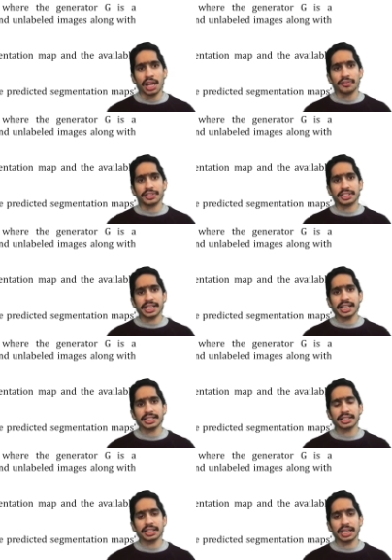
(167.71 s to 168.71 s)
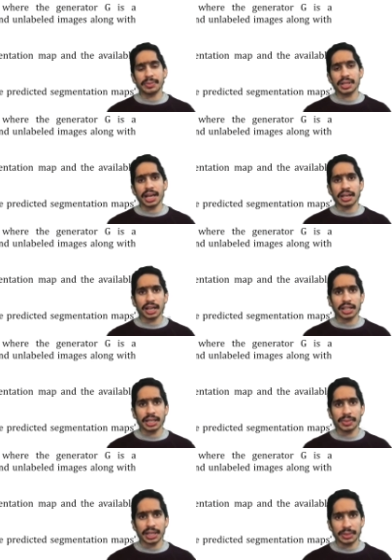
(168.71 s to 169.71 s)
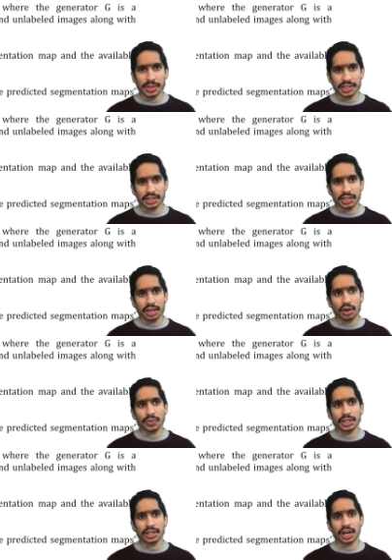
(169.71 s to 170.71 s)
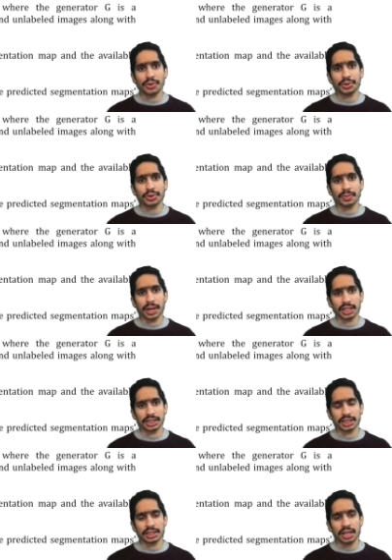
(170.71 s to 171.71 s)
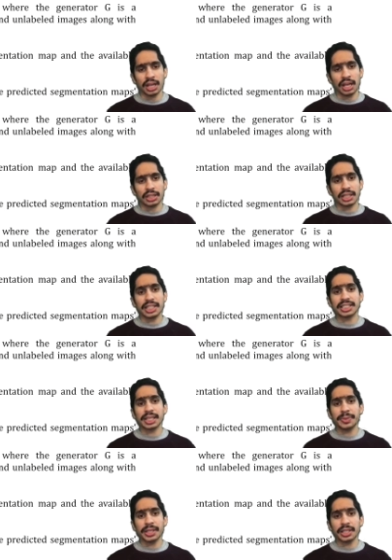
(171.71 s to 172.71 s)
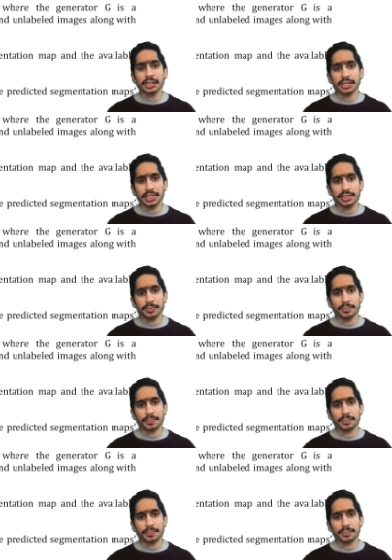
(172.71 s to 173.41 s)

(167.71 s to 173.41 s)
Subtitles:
which takes in the labeled and unlabeled images along with the ground truth masks. The discriminator D